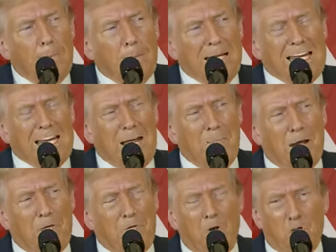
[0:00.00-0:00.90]
But he came
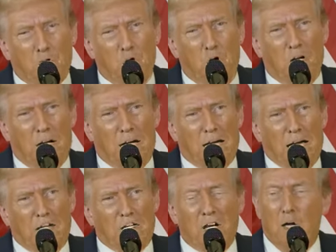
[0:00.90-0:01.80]
out very strongly
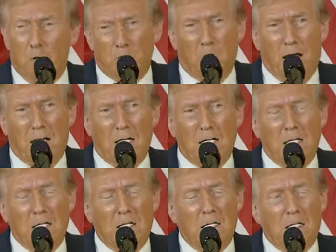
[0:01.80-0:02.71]
against it. He was right,
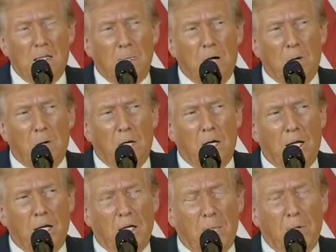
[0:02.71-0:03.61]
by the
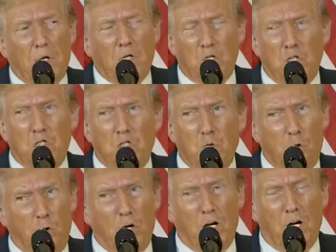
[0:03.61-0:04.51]
way, because it's
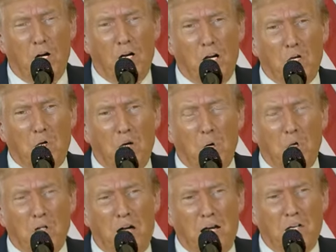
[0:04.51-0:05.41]
ruining our country. He
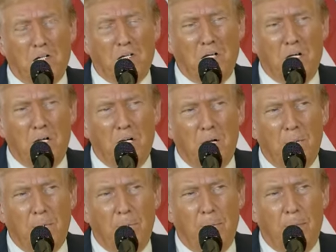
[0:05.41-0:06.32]
was honest.
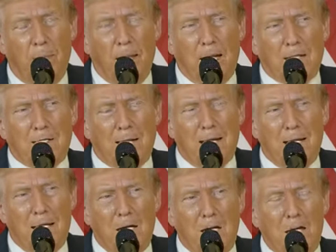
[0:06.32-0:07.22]
And I
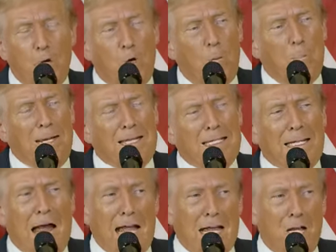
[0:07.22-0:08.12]
said, he will be
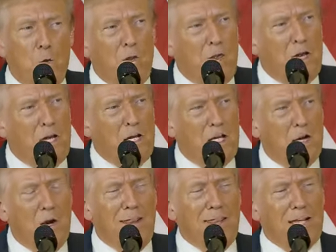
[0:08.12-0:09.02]
indicted within a
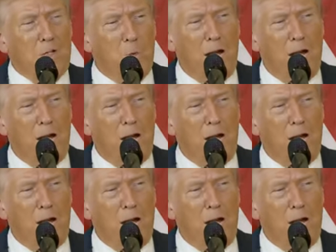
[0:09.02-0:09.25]
year. And that's